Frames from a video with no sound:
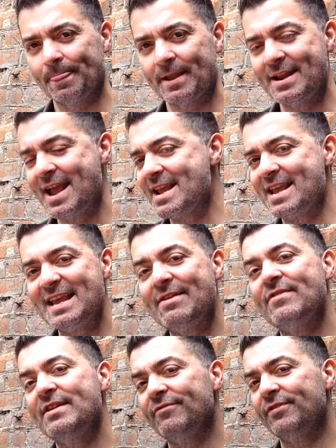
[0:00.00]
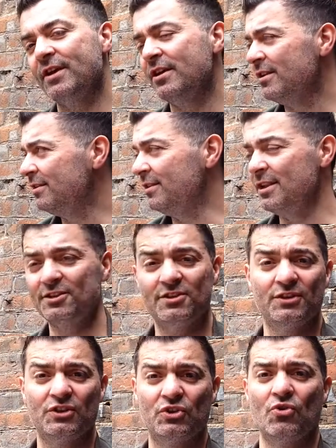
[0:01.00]
And hey, even if the
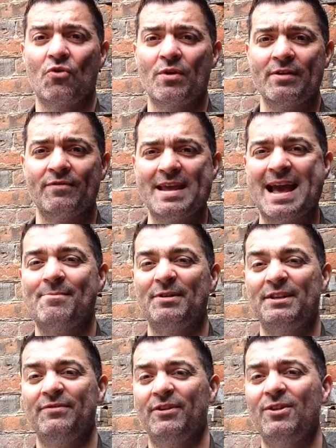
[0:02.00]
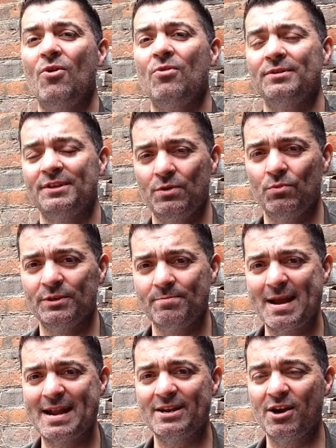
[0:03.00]
Lutz's story of the Amityville haunting was
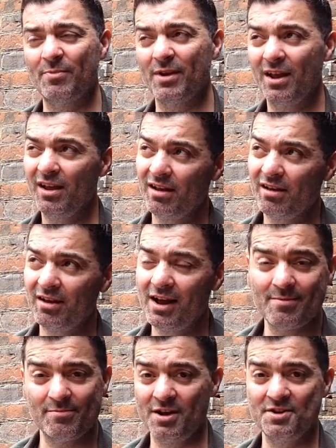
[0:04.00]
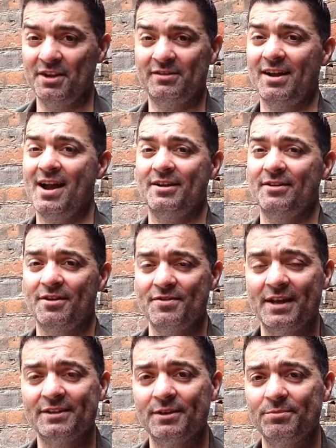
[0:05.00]
made up, I'm undecided on
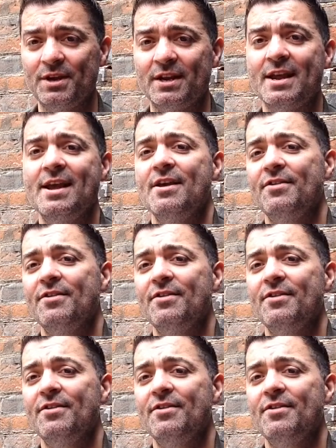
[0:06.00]
that subject.